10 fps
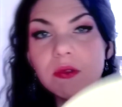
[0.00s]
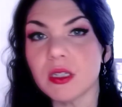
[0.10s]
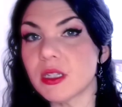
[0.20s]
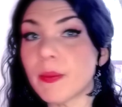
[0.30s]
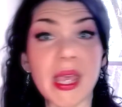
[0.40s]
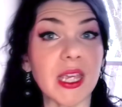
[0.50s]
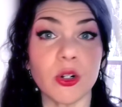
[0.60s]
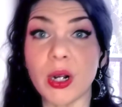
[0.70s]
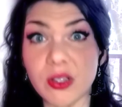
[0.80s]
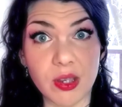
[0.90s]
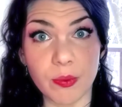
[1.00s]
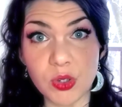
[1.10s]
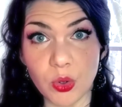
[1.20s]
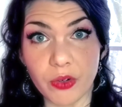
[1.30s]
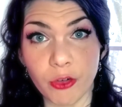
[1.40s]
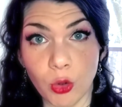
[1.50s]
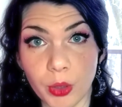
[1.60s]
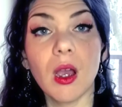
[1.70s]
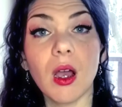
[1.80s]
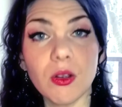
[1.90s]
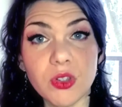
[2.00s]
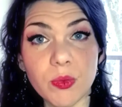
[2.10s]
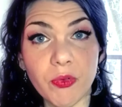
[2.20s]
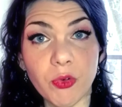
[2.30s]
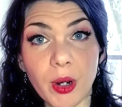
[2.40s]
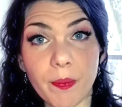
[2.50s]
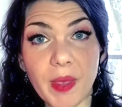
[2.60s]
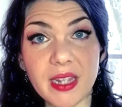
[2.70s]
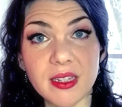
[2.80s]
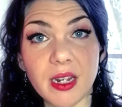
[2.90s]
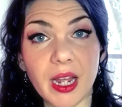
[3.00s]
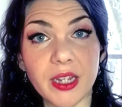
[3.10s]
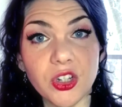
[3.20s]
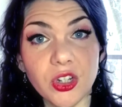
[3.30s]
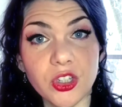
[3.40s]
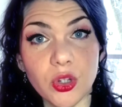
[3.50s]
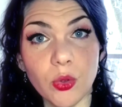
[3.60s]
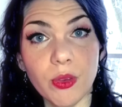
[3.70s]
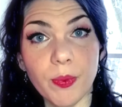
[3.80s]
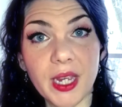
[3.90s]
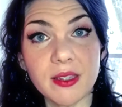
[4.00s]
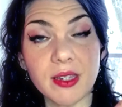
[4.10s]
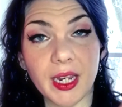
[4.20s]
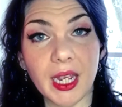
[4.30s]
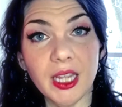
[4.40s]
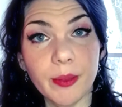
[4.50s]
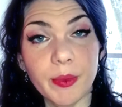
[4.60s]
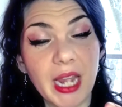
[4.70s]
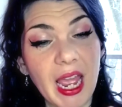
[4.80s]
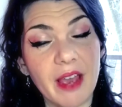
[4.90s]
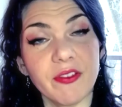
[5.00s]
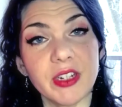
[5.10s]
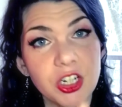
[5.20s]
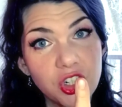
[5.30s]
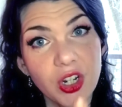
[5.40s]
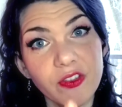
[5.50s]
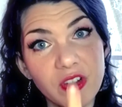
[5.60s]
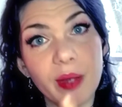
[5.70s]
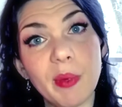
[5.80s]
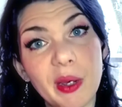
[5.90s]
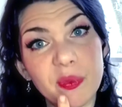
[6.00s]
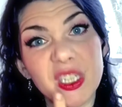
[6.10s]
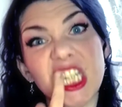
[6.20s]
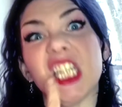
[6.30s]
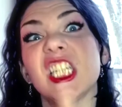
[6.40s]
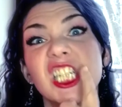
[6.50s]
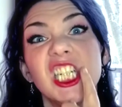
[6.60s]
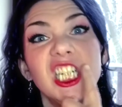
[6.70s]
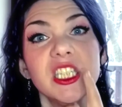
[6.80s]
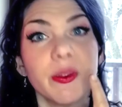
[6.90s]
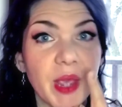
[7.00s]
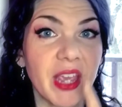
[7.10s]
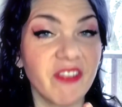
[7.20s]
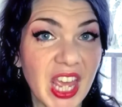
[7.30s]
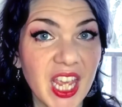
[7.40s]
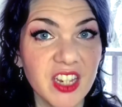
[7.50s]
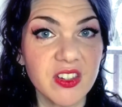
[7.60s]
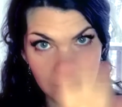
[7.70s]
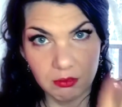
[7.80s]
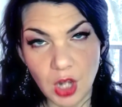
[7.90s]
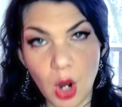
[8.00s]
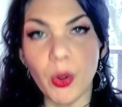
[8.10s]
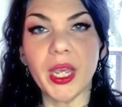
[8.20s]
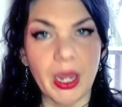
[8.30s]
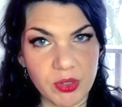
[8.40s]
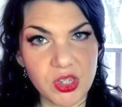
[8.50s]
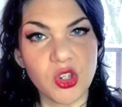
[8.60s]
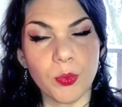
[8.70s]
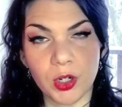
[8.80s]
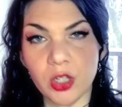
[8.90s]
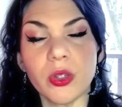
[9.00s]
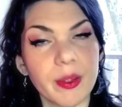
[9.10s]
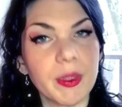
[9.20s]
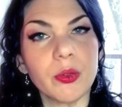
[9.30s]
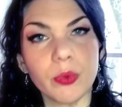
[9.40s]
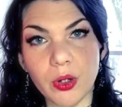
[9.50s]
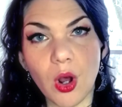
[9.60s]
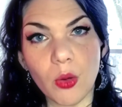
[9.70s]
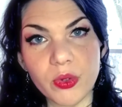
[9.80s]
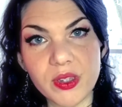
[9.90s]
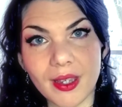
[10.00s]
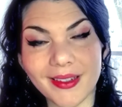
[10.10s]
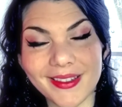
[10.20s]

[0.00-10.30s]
to bake it around some sort of form. Also, before I baked it, I took toothpicks, I cut them in half, and I shoved them up into the jaw to make fangs, knowing I would super glue them in when all was said and